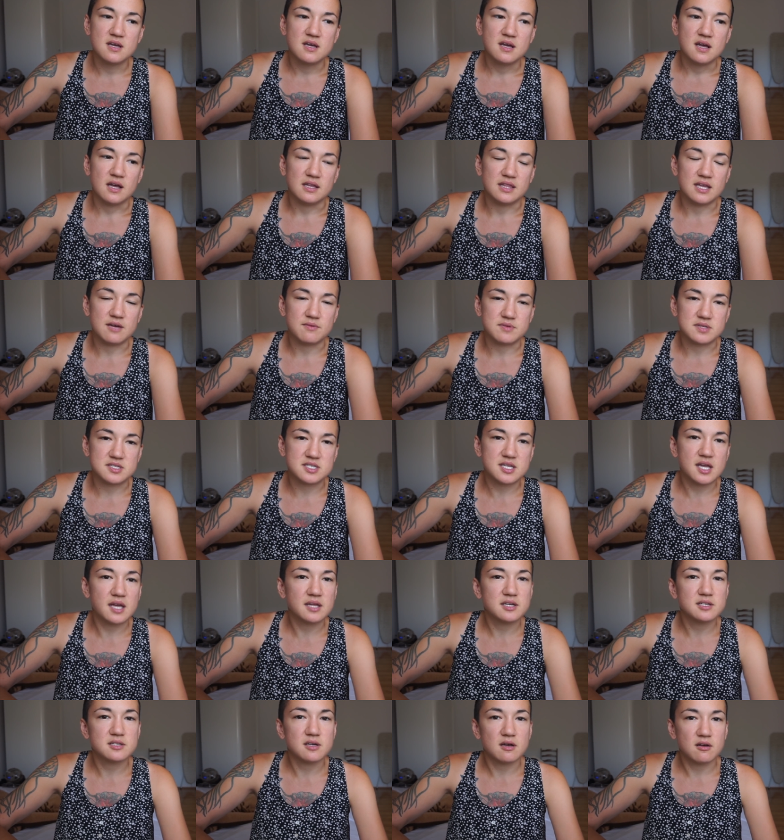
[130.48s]
And that was
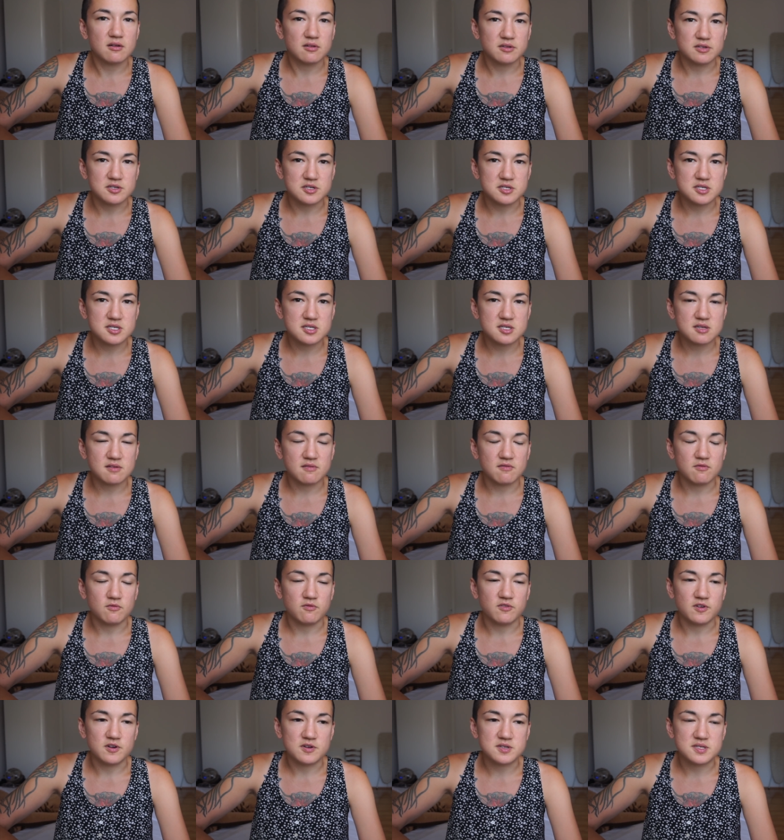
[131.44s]
$10
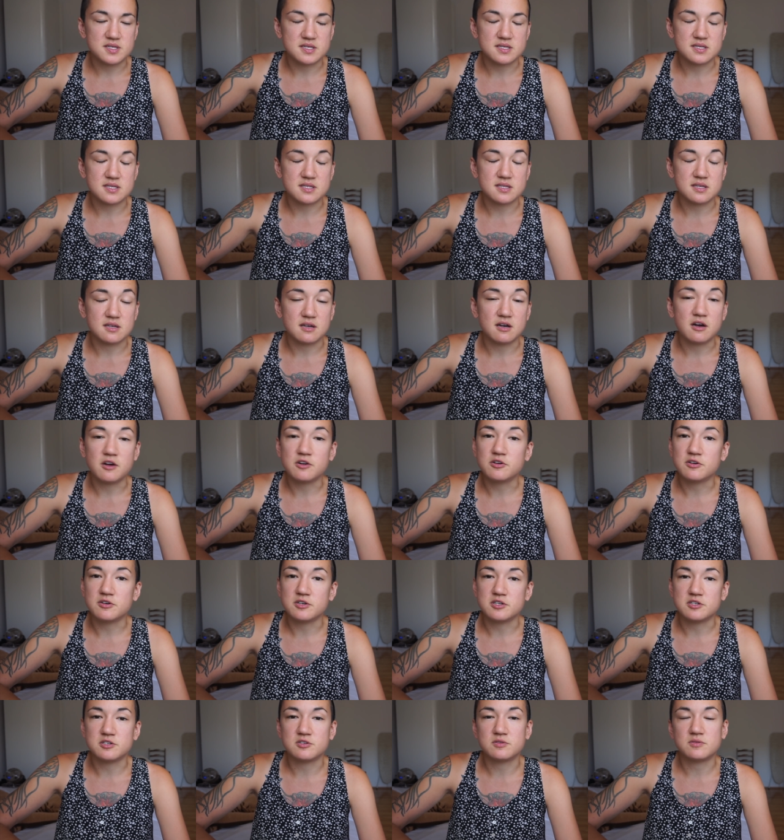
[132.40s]
versus the
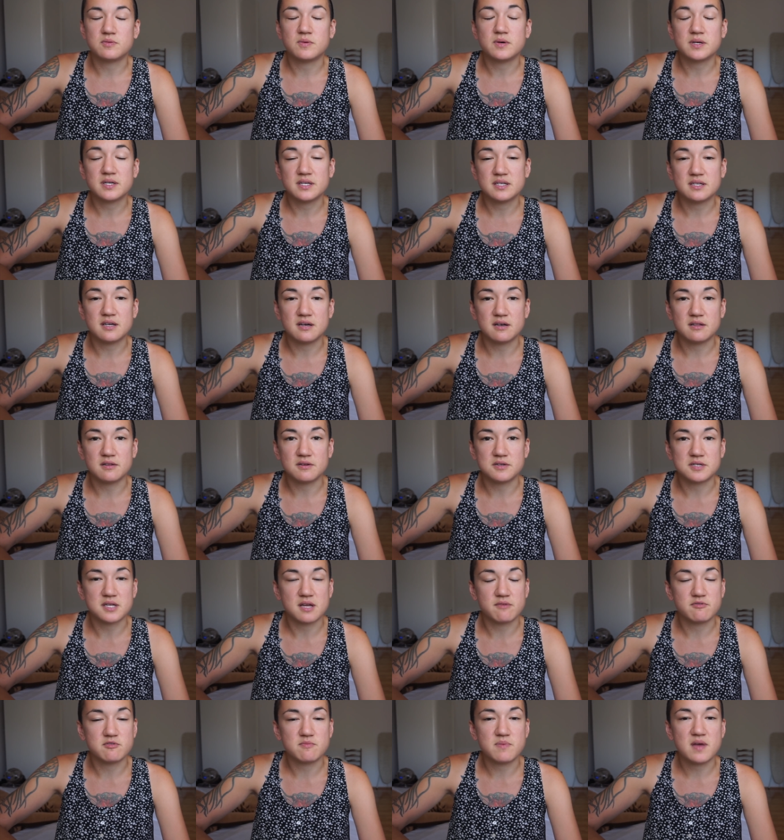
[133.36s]
$120
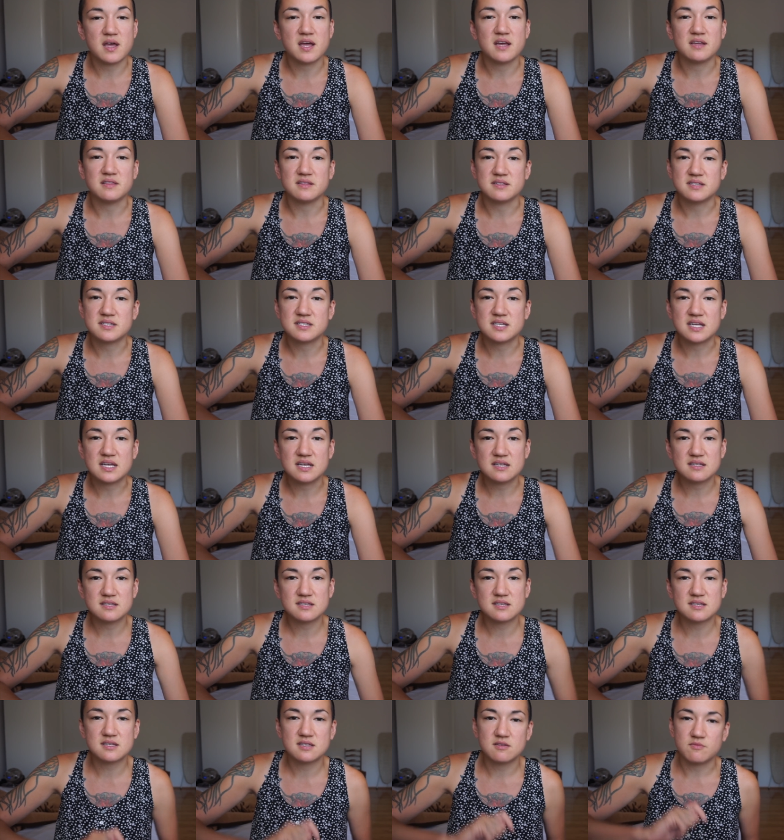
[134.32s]
I would pay in the
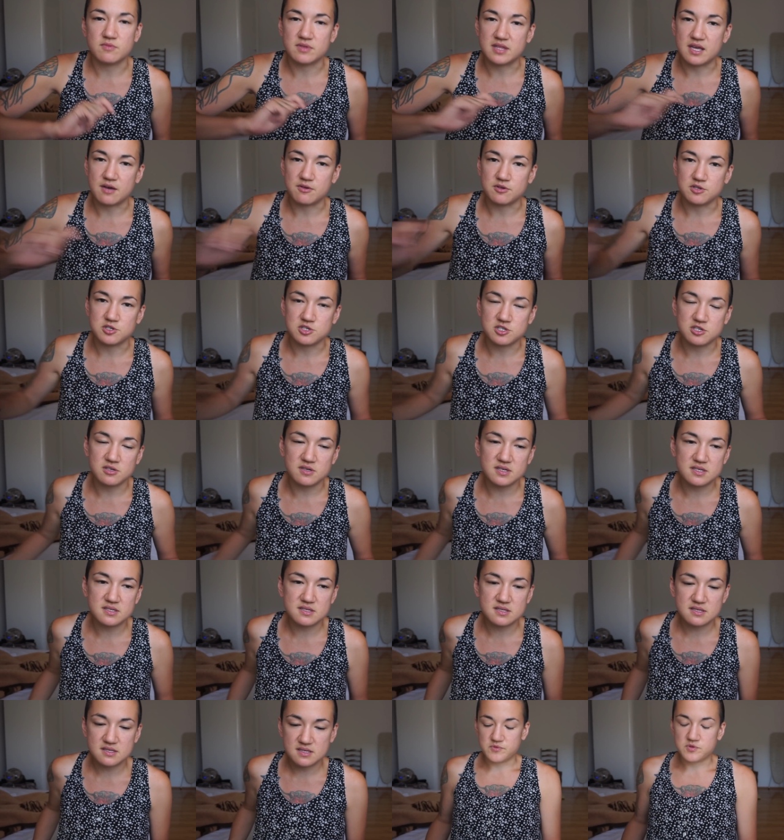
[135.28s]
States without
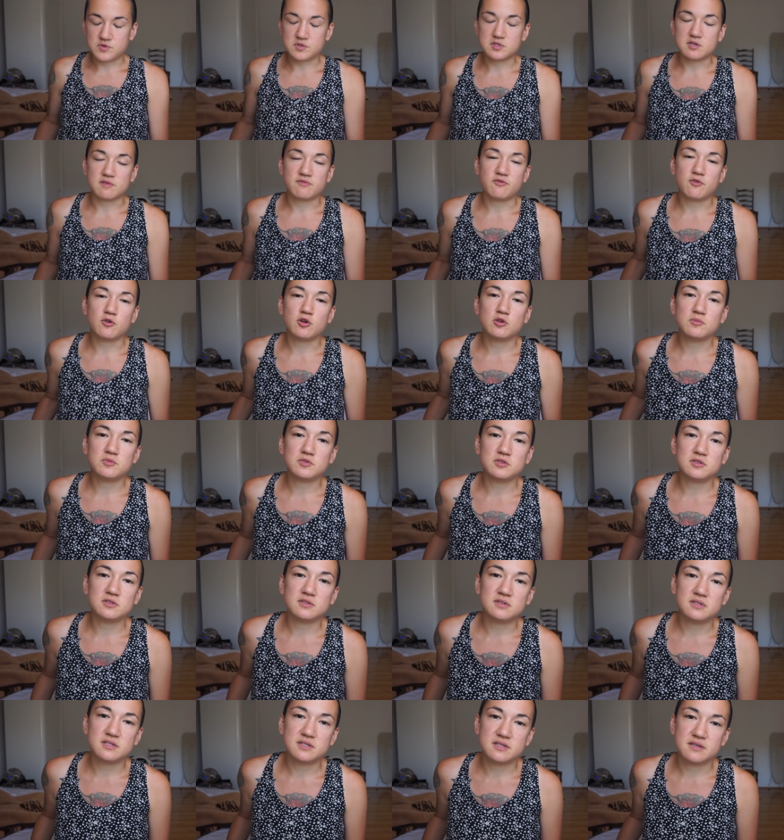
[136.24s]
insurance. So it's
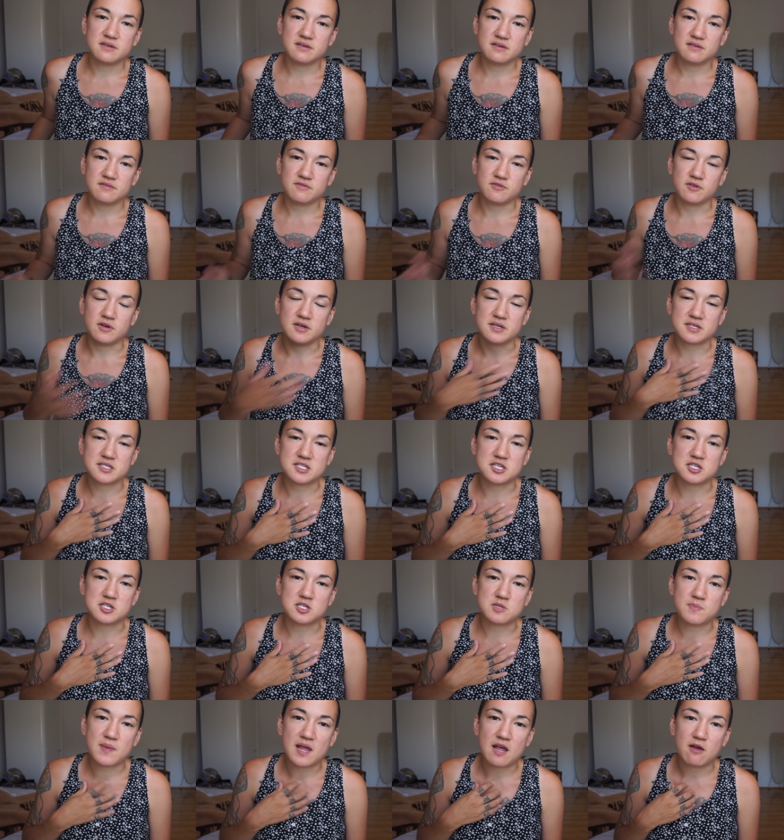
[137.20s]
affordable for us to
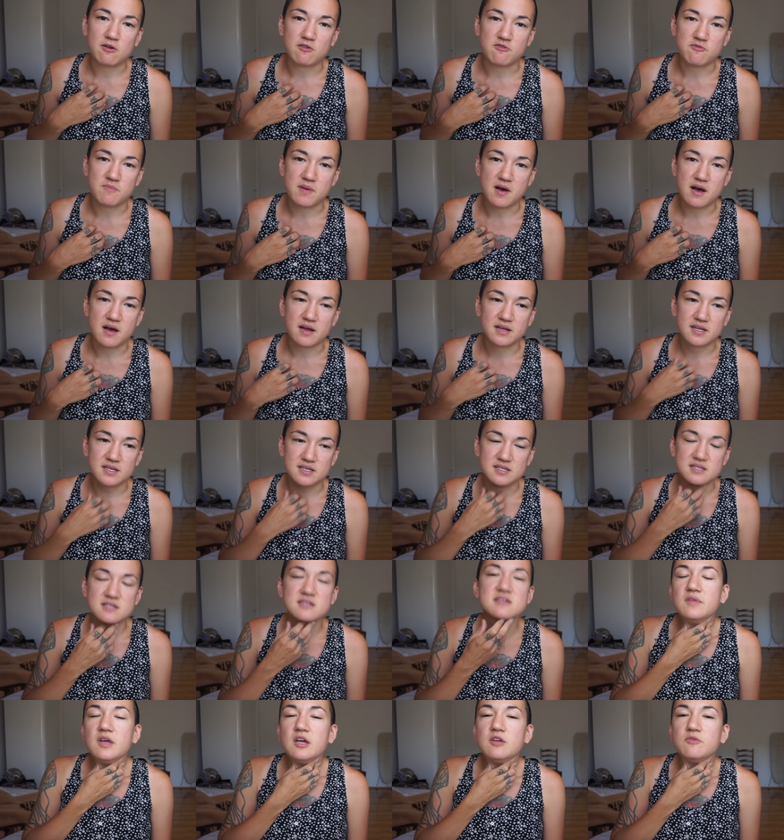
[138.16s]
just pay out of
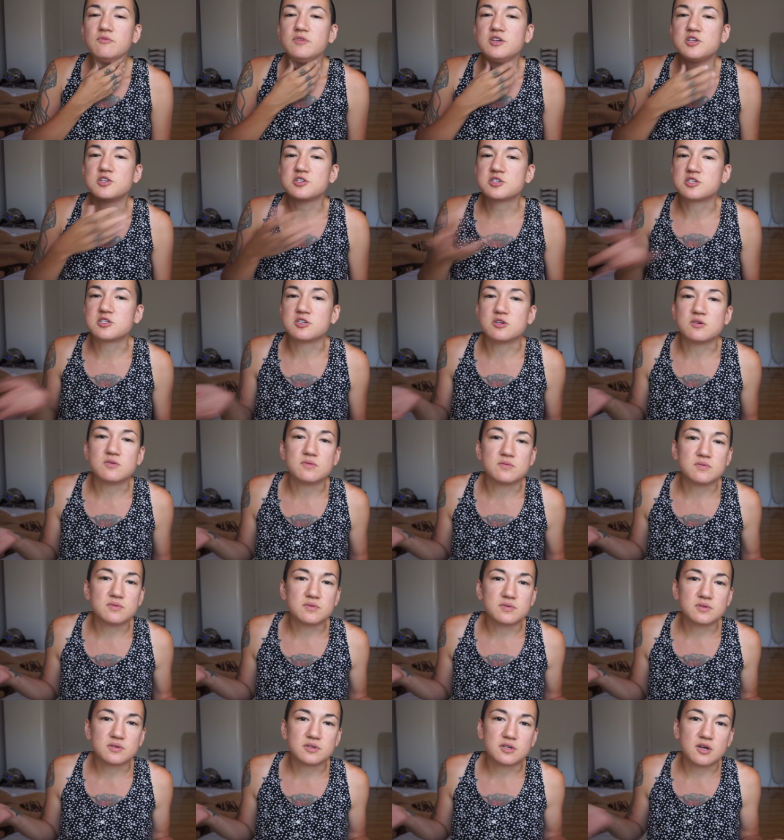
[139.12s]
pocket. And we just don't
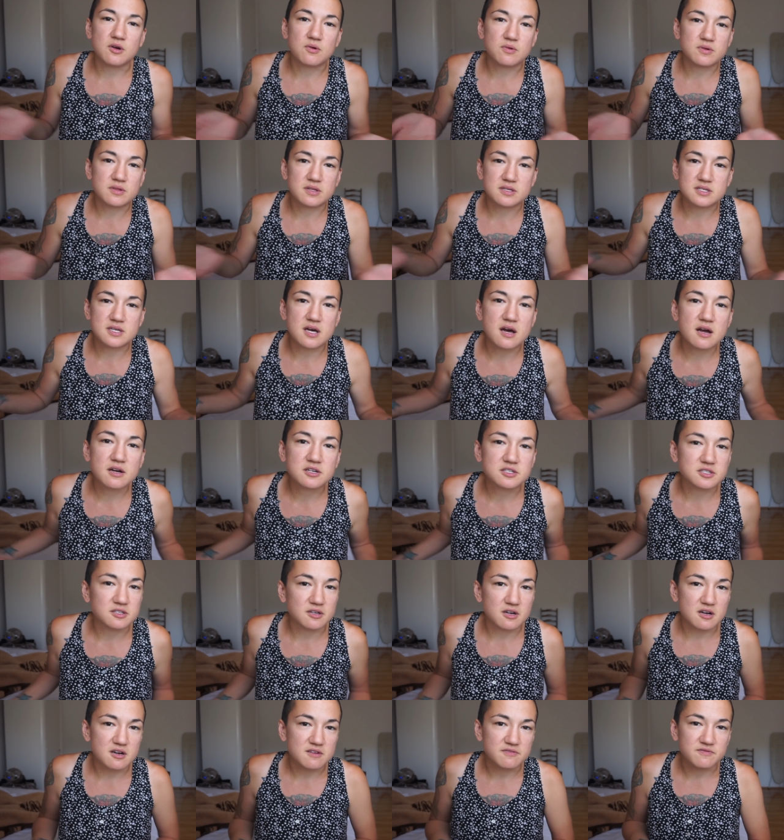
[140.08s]
go to the
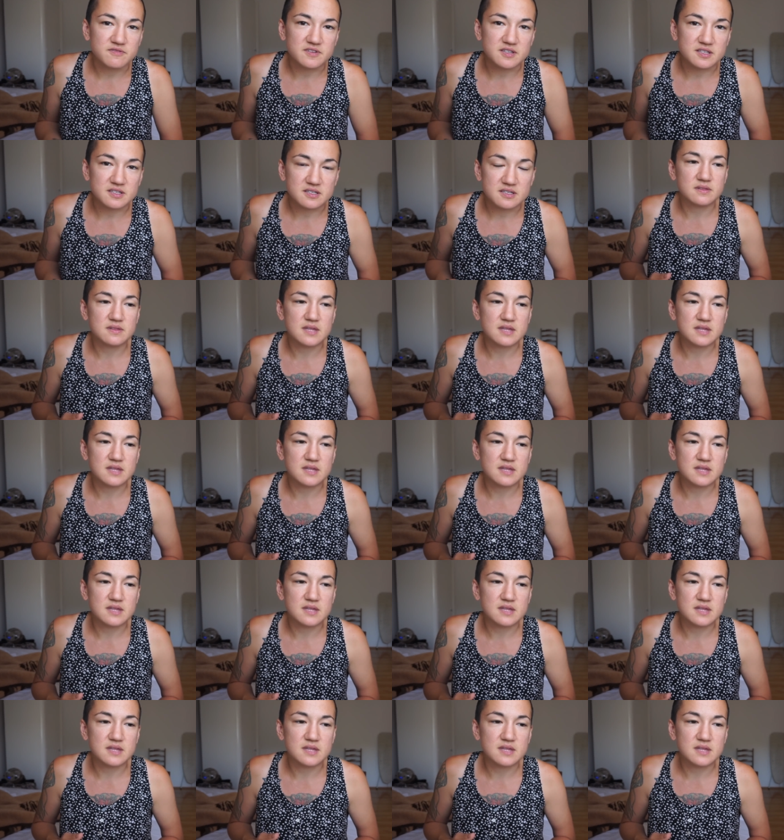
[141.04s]
doctor often.